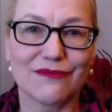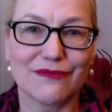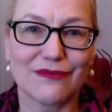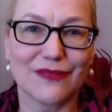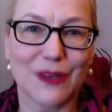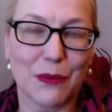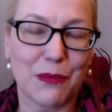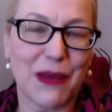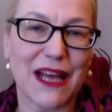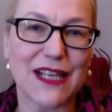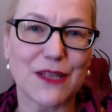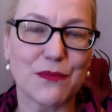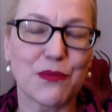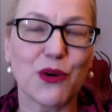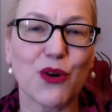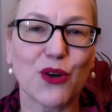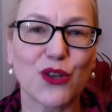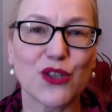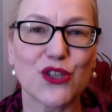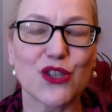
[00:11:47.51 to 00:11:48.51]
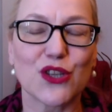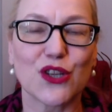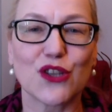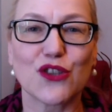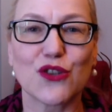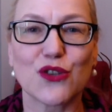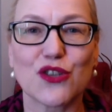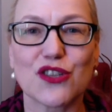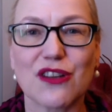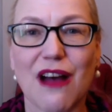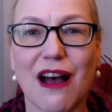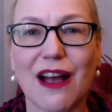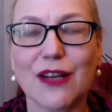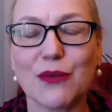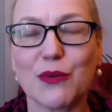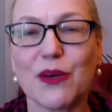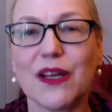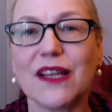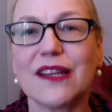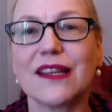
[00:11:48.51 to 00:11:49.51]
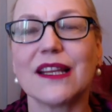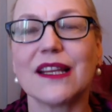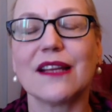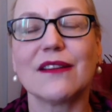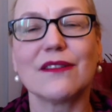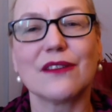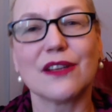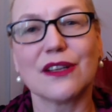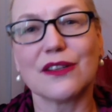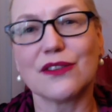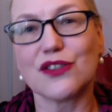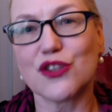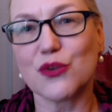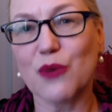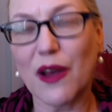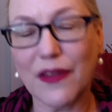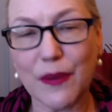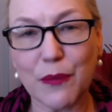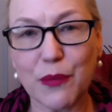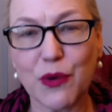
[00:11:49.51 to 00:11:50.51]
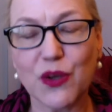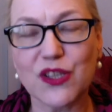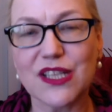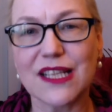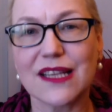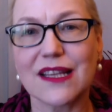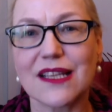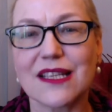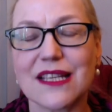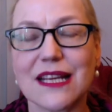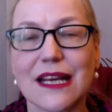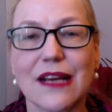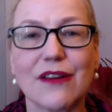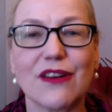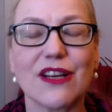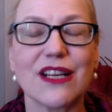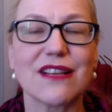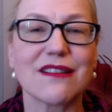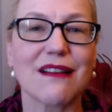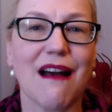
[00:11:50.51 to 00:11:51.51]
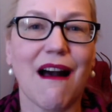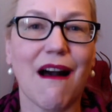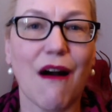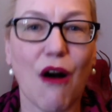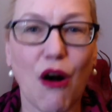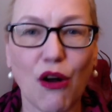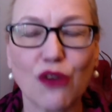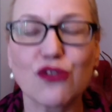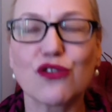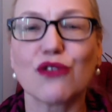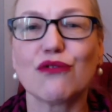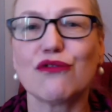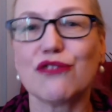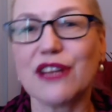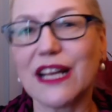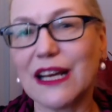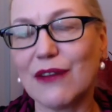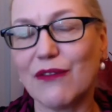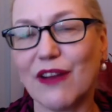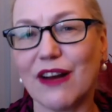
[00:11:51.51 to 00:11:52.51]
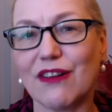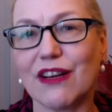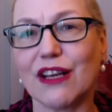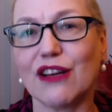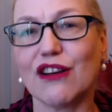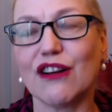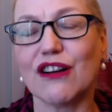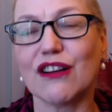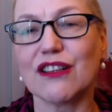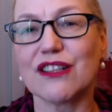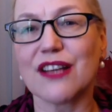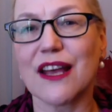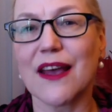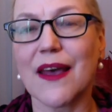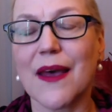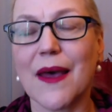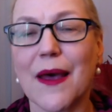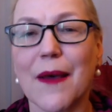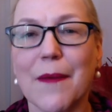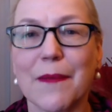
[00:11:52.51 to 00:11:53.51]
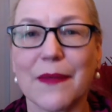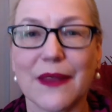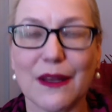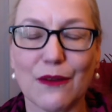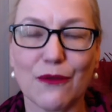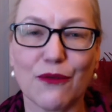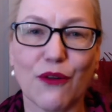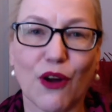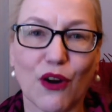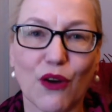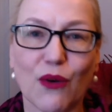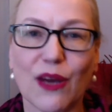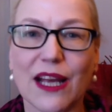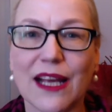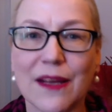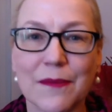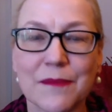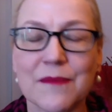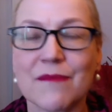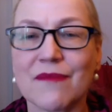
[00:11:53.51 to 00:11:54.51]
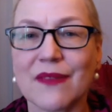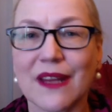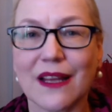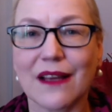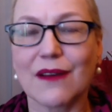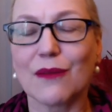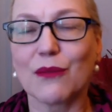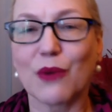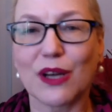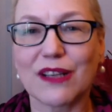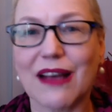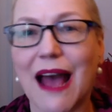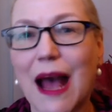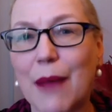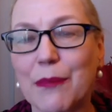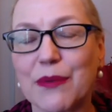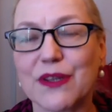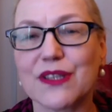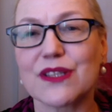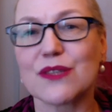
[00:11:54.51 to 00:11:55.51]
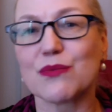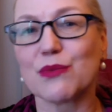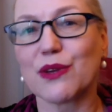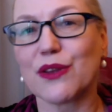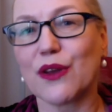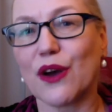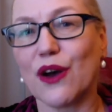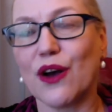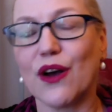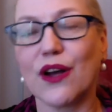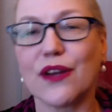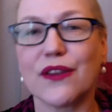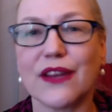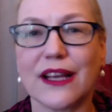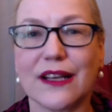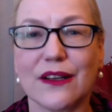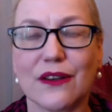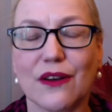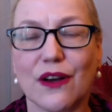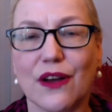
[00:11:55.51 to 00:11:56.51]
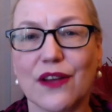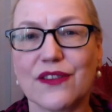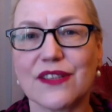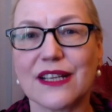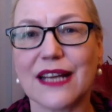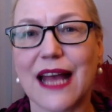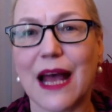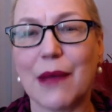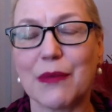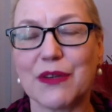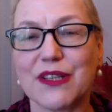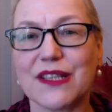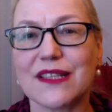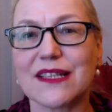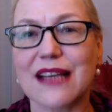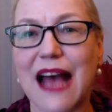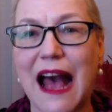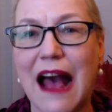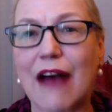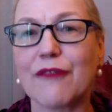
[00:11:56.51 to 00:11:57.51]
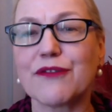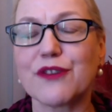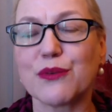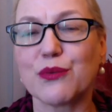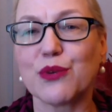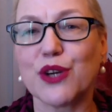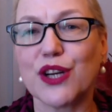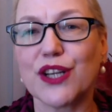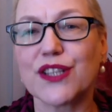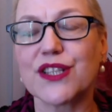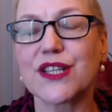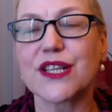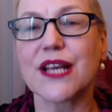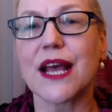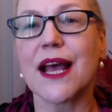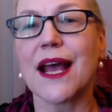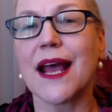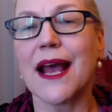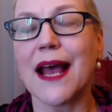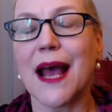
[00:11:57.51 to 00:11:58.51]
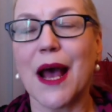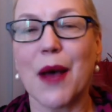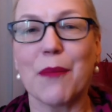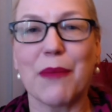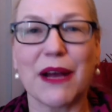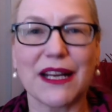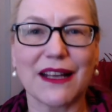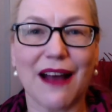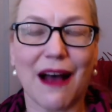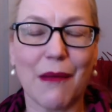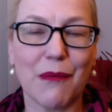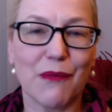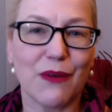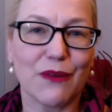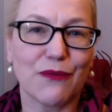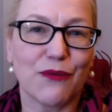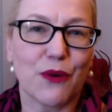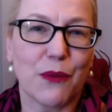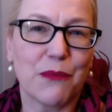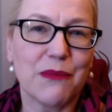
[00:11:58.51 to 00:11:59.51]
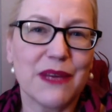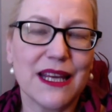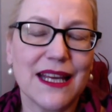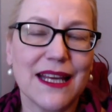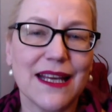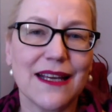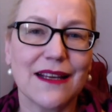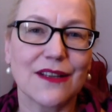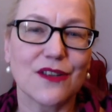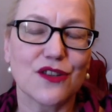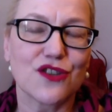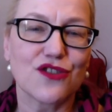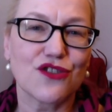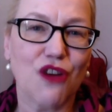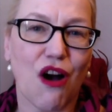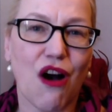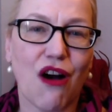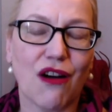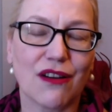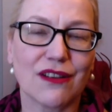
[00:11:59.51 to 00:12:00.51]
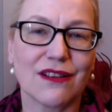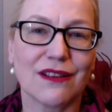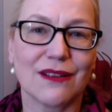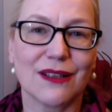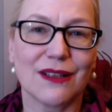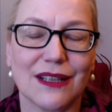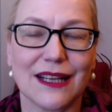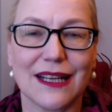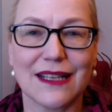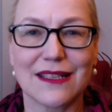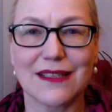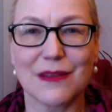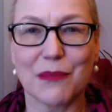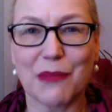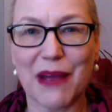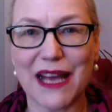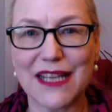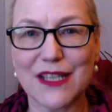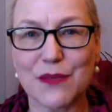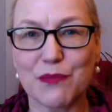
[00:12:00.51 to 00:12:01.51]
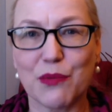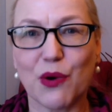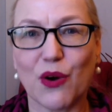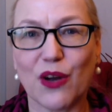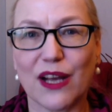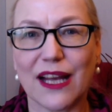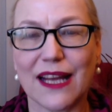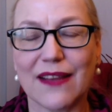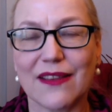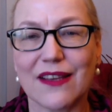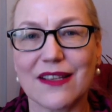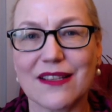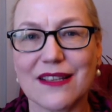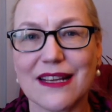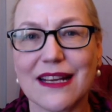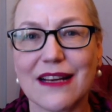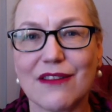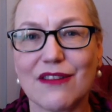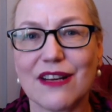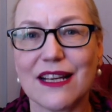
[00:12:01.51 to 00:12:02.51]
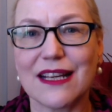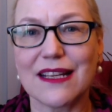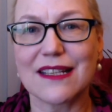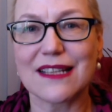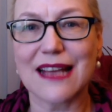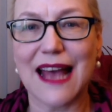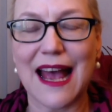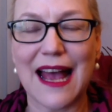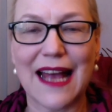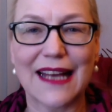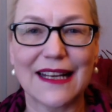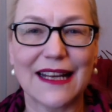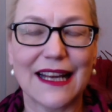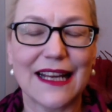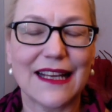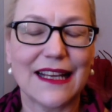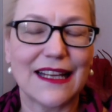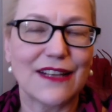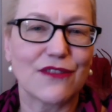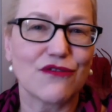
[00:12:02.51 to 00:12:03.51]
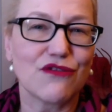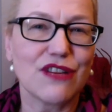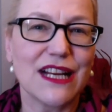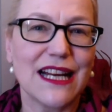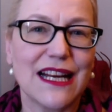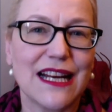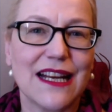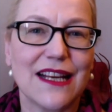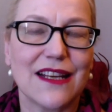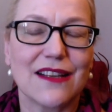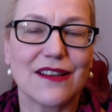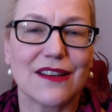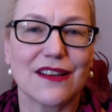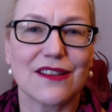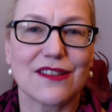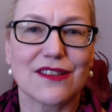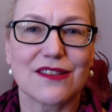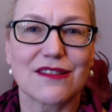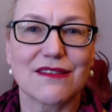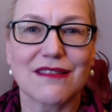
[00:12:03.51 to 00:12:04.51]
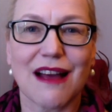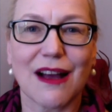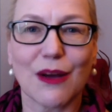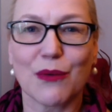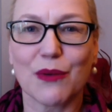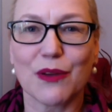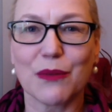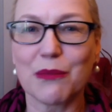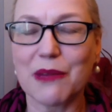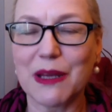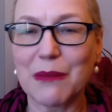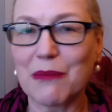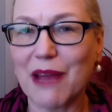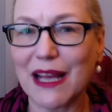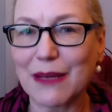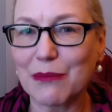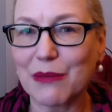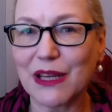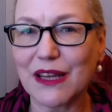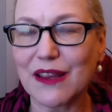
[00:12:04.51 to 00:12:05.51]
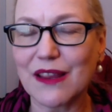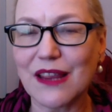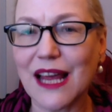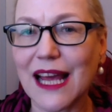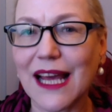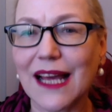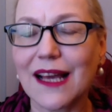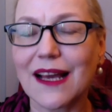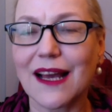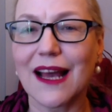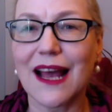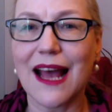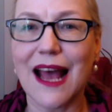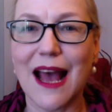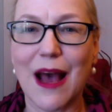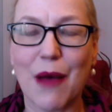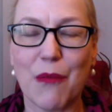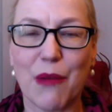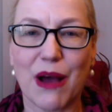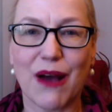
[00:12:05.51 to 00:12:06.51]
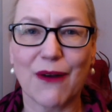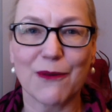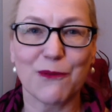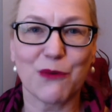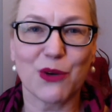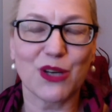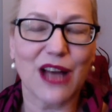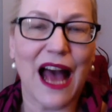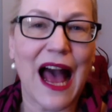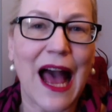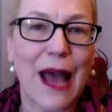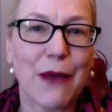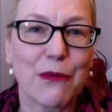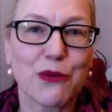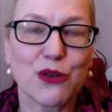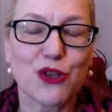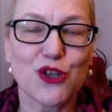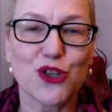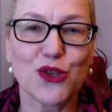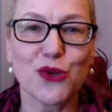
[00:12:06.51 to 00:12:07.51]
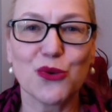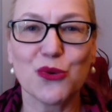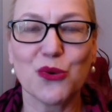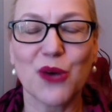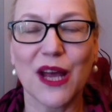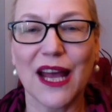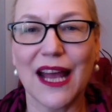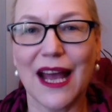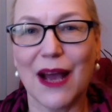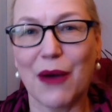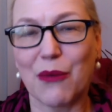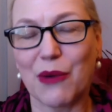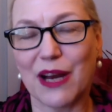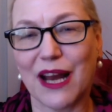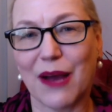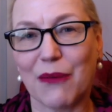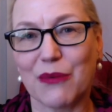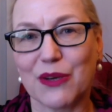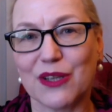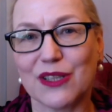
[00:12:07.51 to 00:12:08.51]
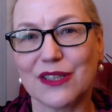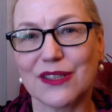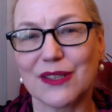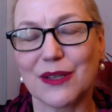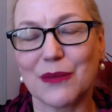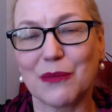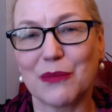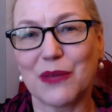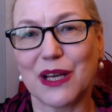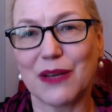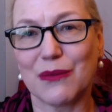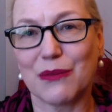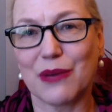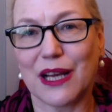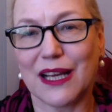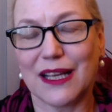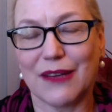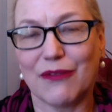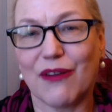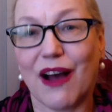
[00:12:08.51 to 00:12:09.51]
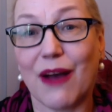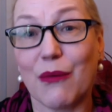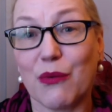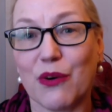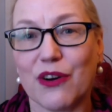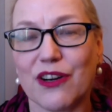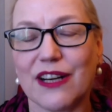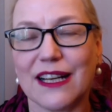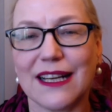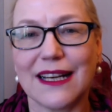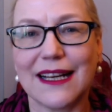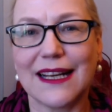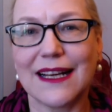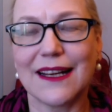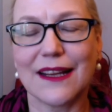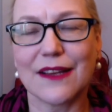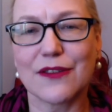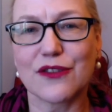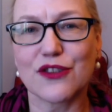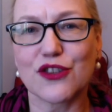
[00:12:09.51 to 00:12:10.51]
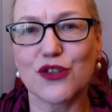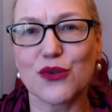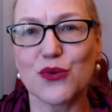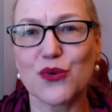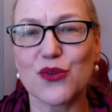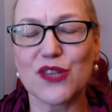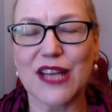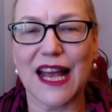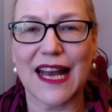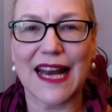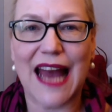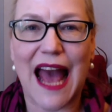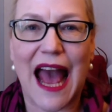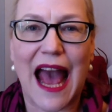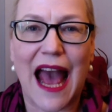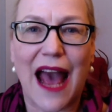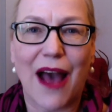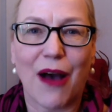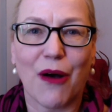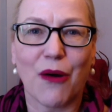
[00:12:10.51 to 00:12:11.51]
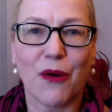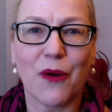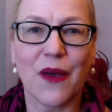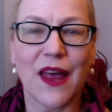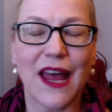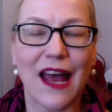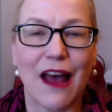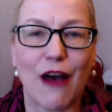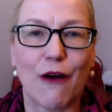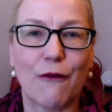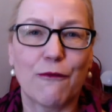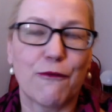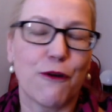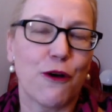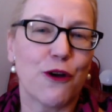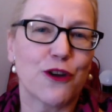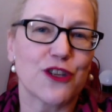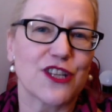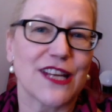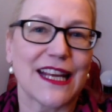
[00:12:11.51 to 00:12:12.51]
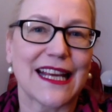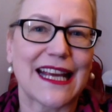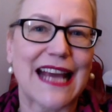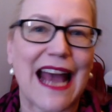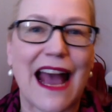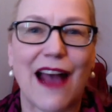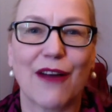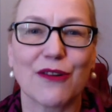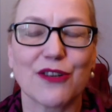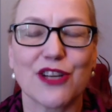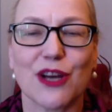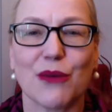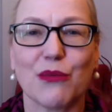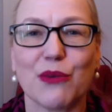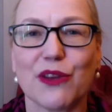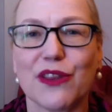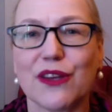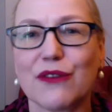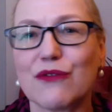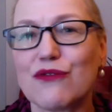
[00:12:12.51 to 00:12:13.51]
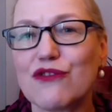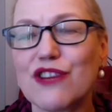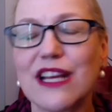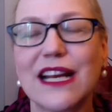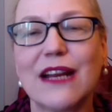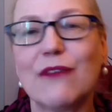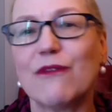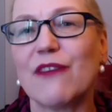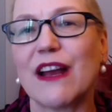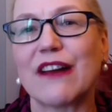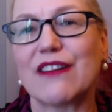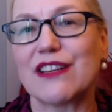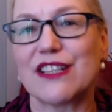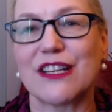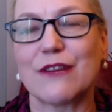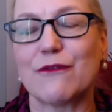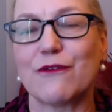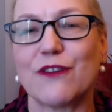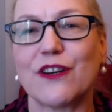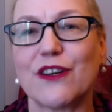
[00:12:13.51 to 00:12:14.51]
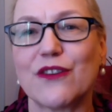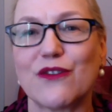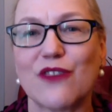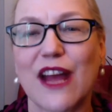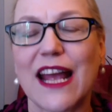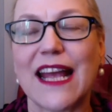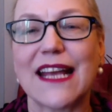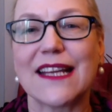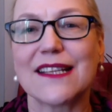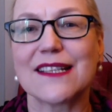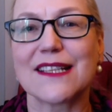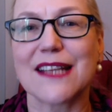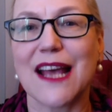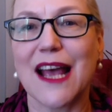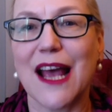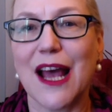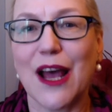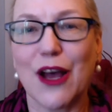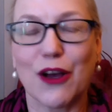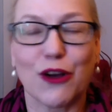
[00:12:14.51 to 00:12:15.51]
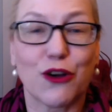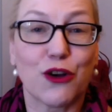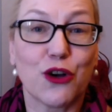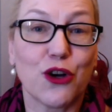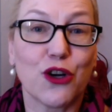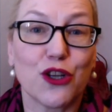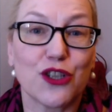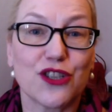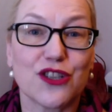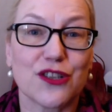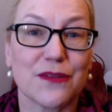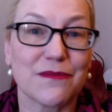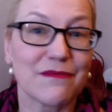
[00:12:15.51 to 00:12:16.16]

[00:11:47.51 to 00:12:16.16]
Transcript: the best books to start with. The two other books in the series are also really very good, following what happens with Earth and us inhabitants afterwards. But for me, Dawn is the best book in the series, and it really stuck with me, made me think about what I would do when I would, if I were in Lilith's shoes, and how a first encounter with a really very different race could